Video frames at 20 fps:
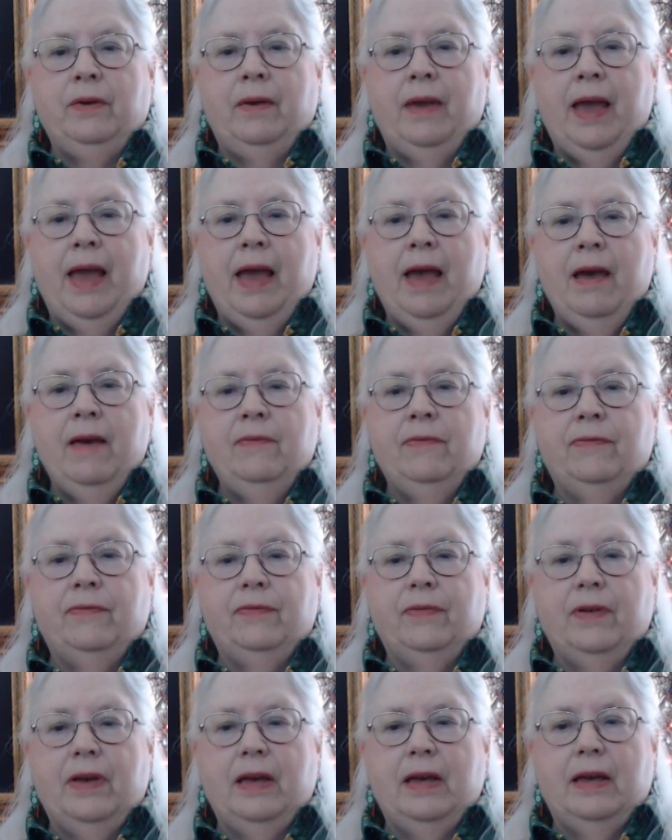have,
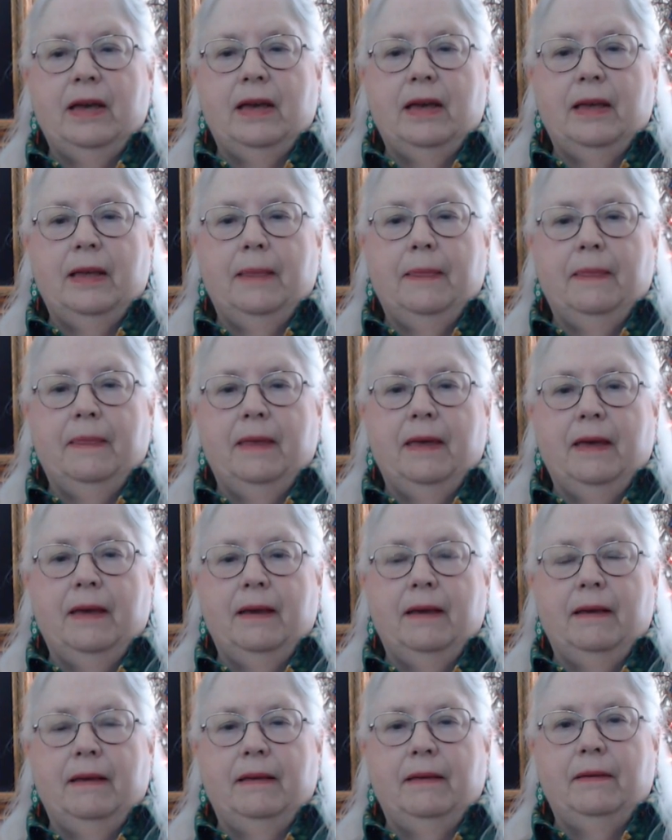
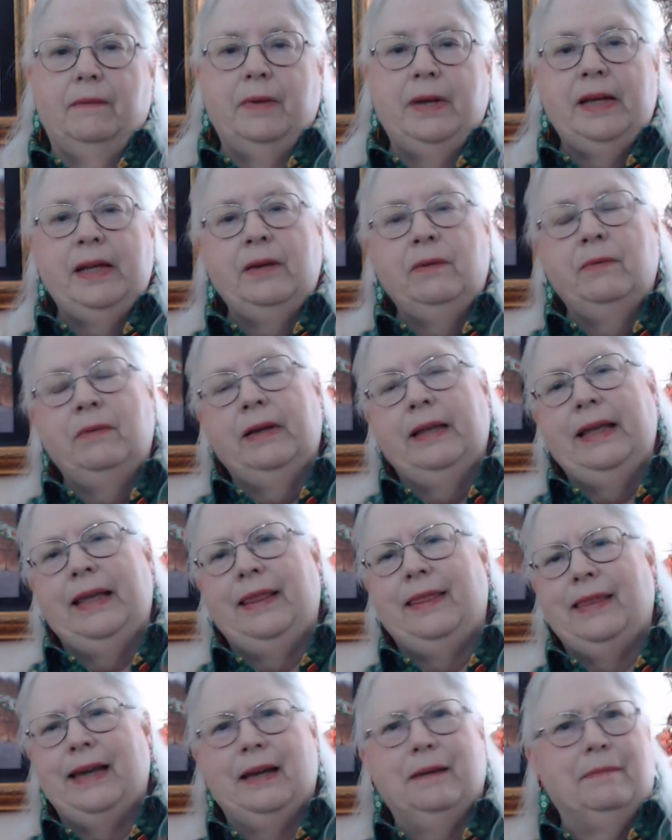we didn't really
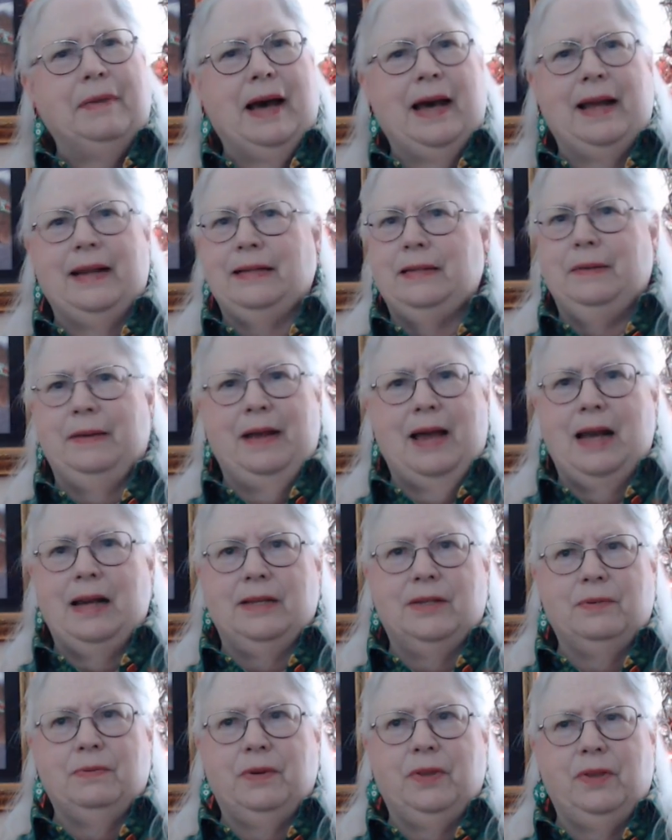think about it, to be
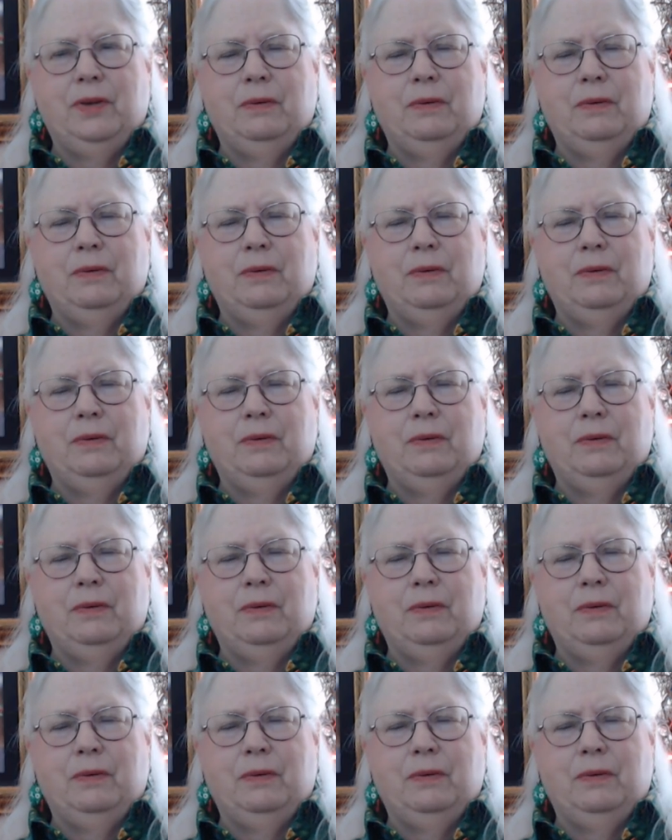honest with you,